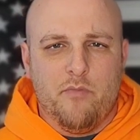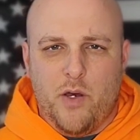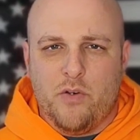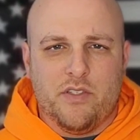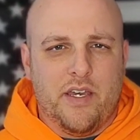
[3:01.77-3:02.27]

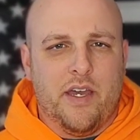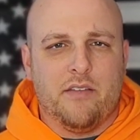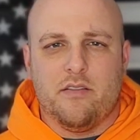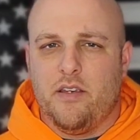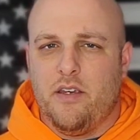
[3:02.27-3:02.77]
post
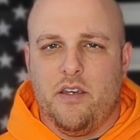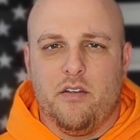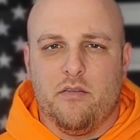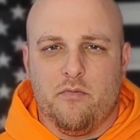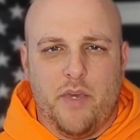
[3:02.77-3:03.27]
that
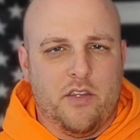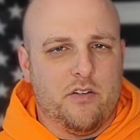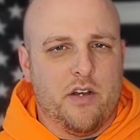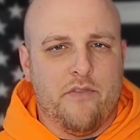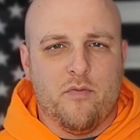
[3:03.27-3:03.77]
and make
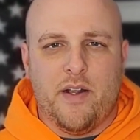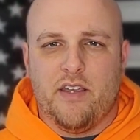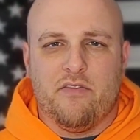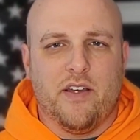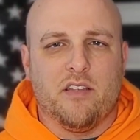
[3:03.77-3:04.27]
sure everybody
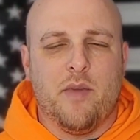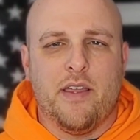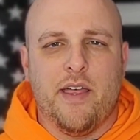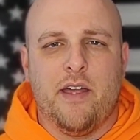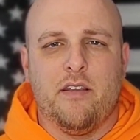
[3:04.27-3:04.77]
affected by
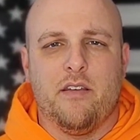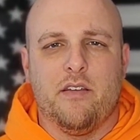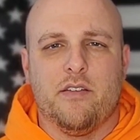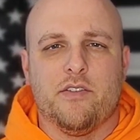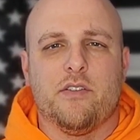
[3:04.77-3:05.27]
that
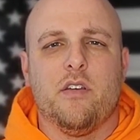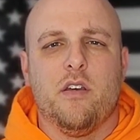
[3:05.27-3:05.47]
is